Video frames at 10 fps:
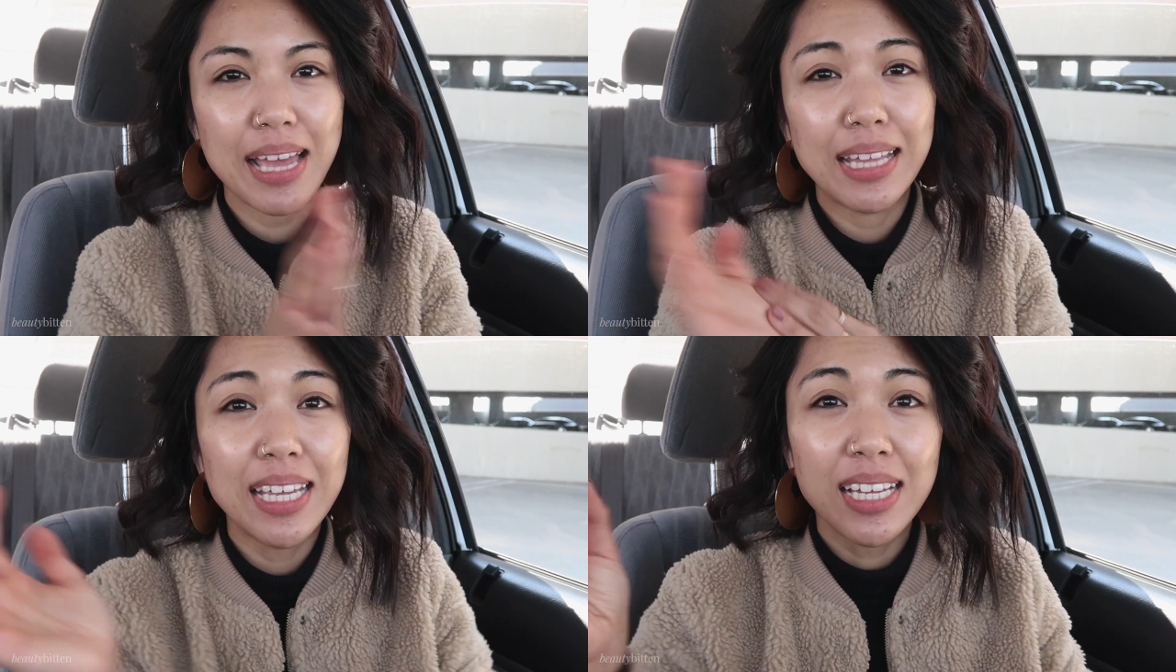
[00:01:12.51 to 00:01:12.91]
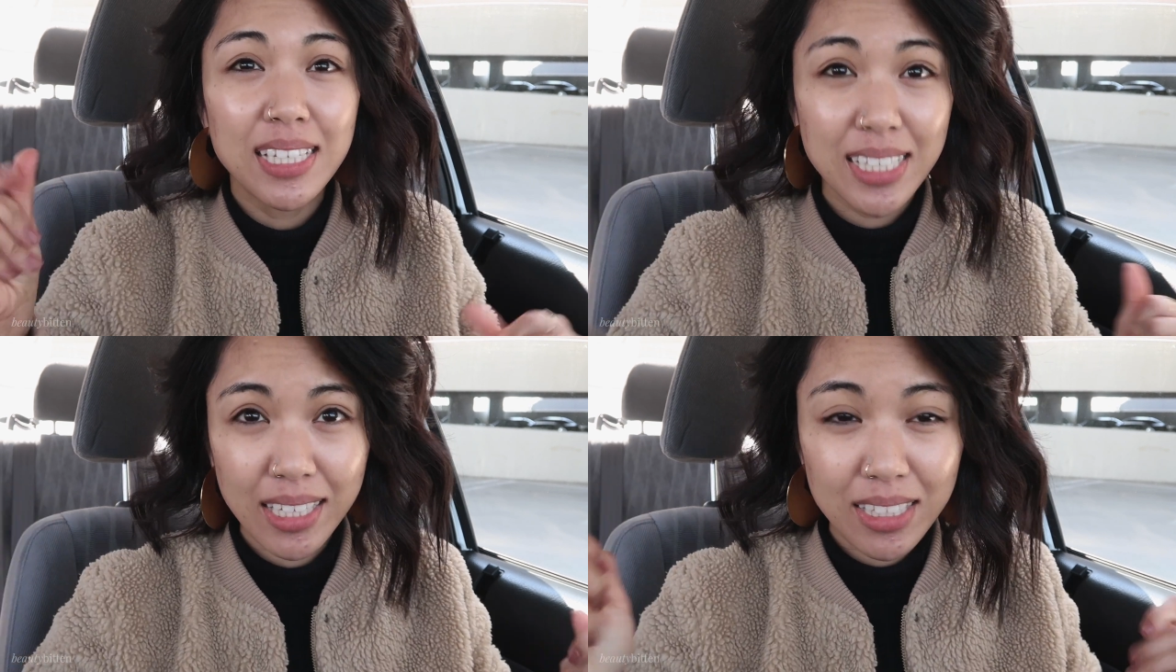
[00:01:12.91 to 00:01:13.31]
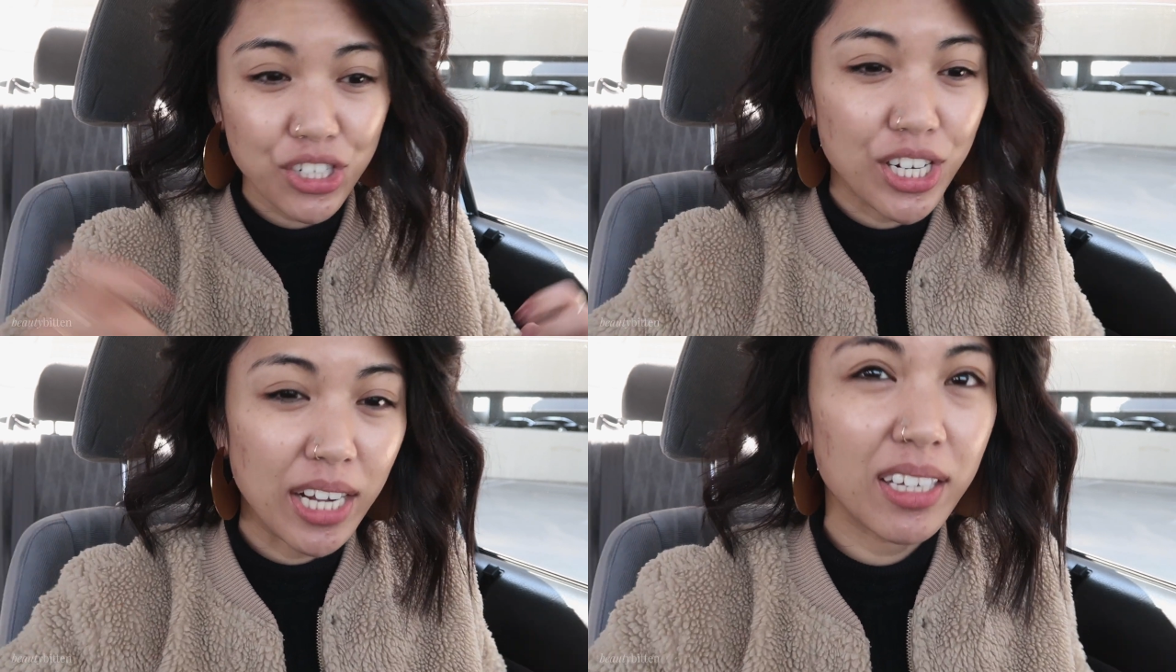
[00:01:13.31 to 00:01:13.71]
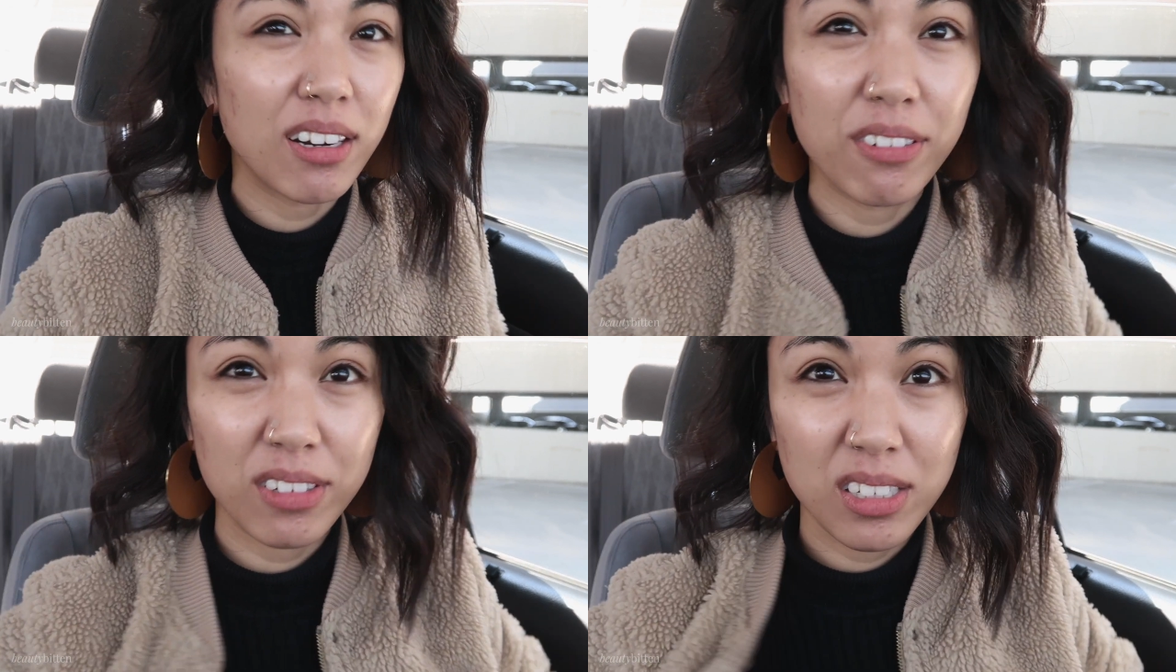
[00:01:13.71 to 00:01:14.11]
And take this
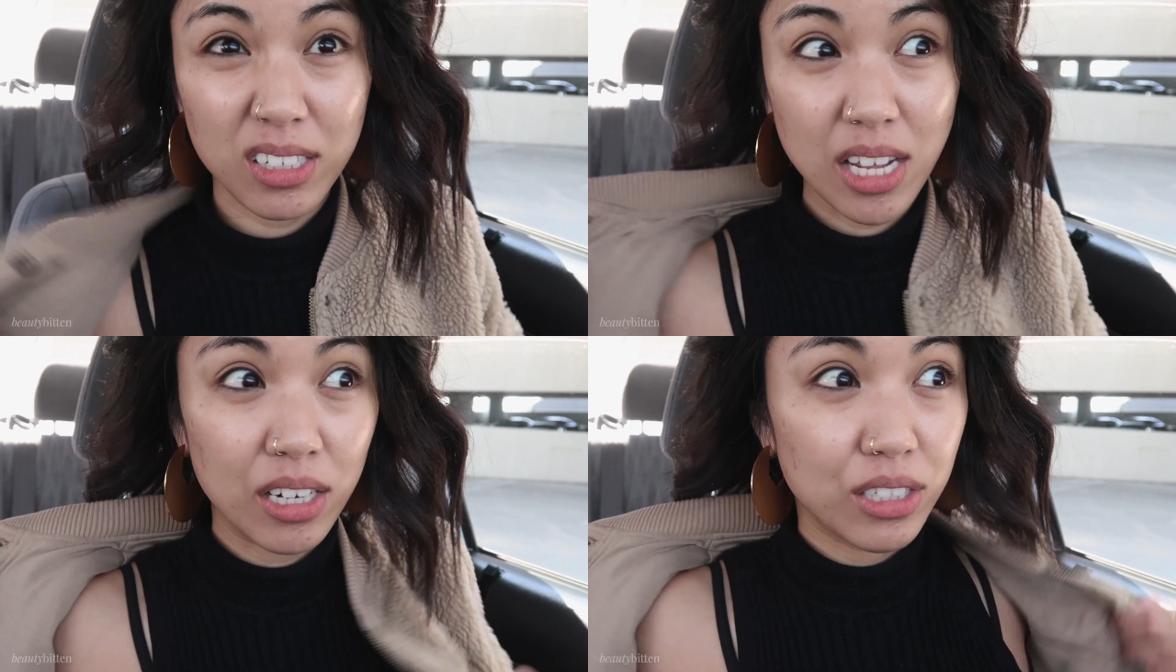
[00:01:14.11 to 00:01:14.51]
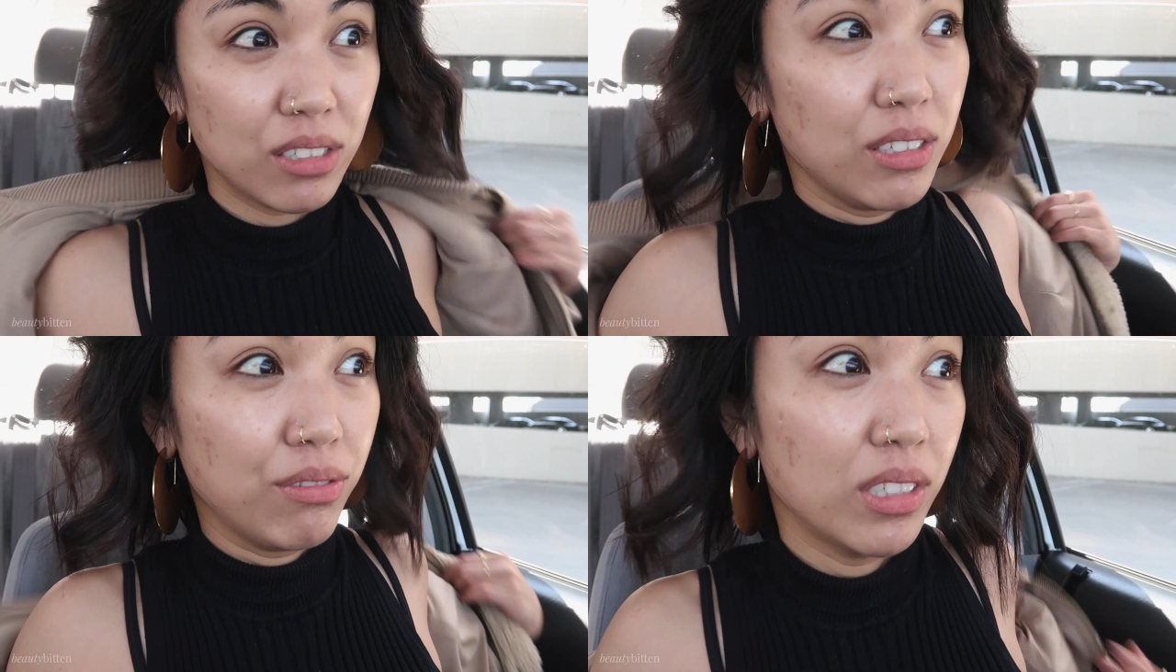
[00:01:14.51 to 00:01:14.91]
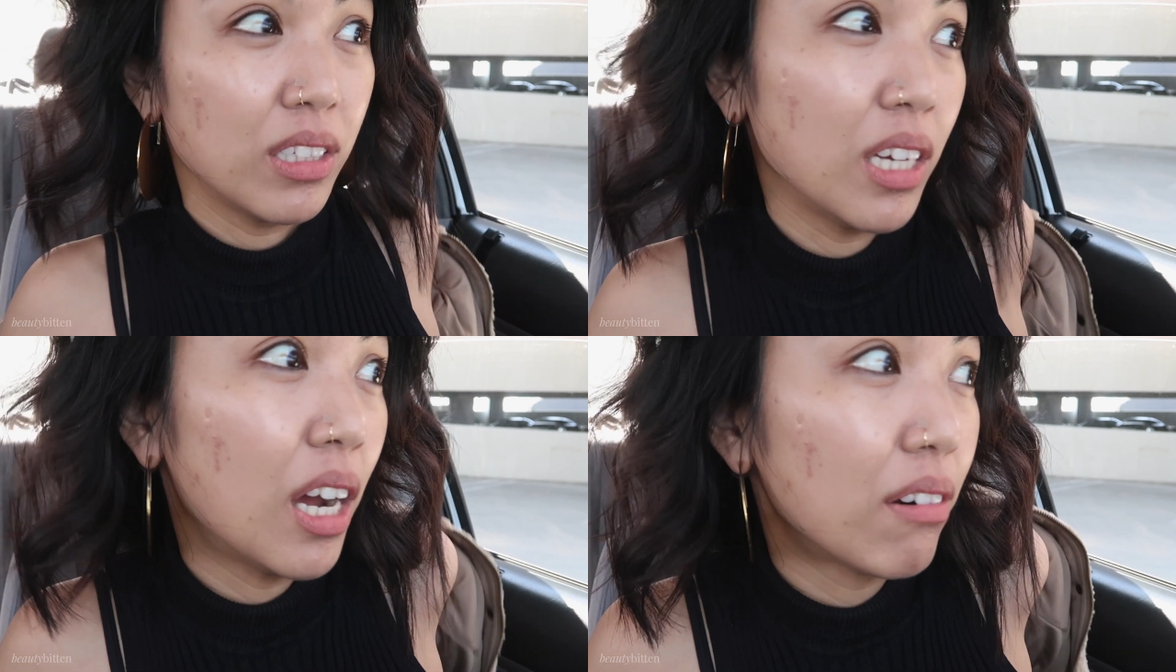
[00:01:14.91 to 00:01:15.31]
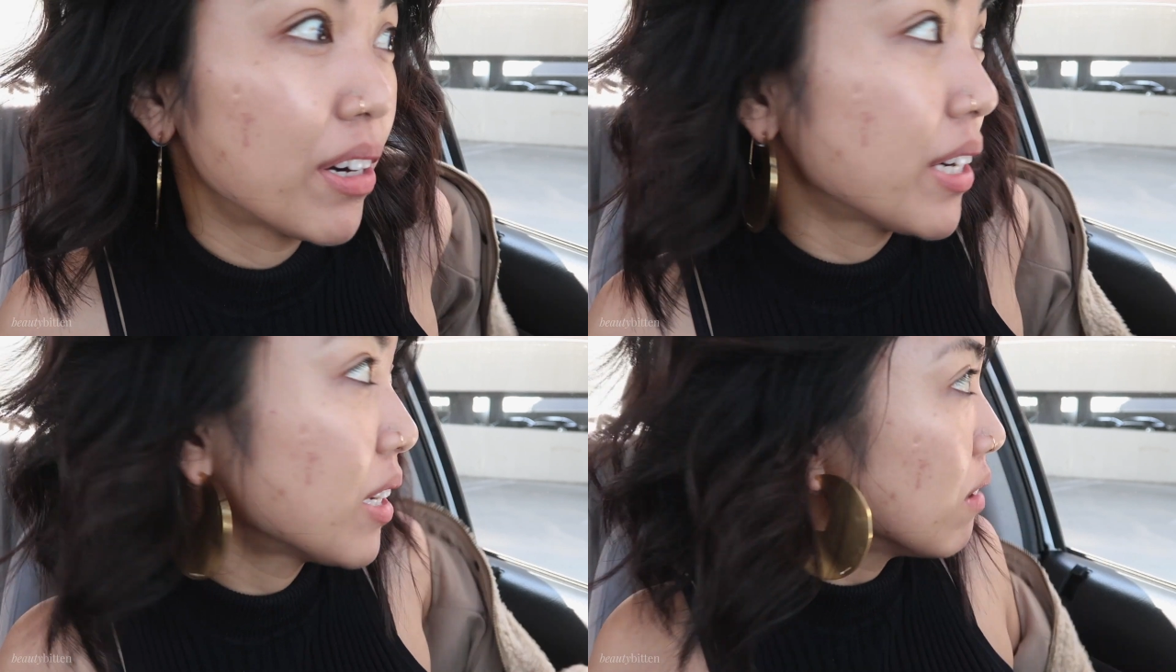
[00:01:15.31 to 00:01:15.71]
jacket off because it's actually really hot
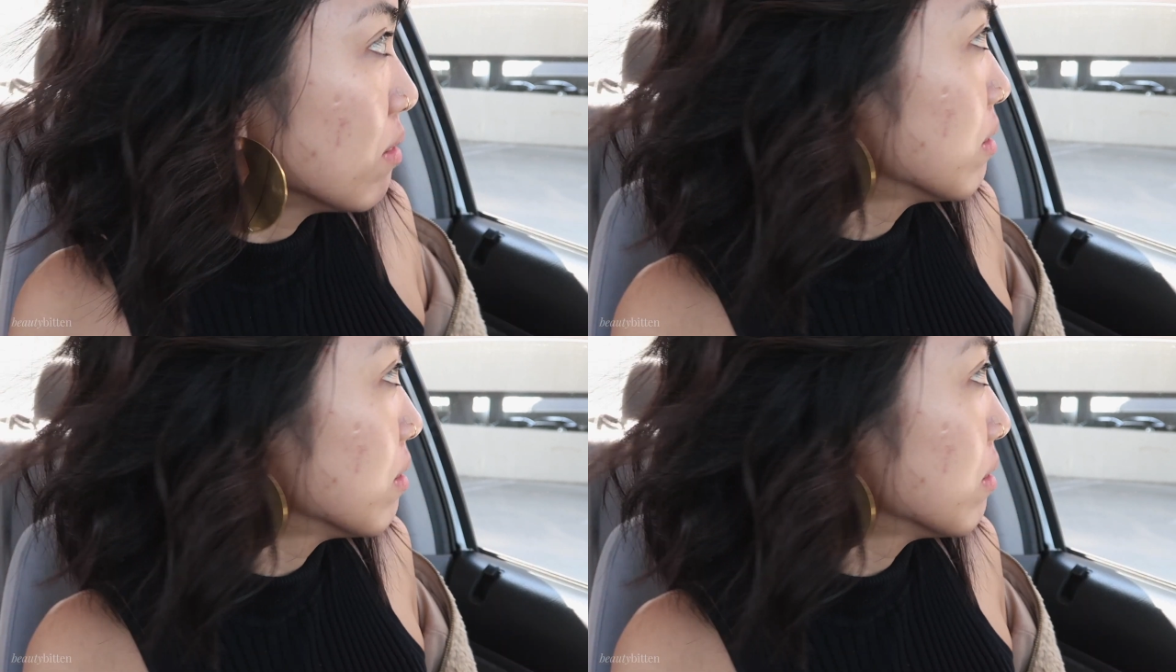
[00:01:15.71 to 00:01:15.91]
right now.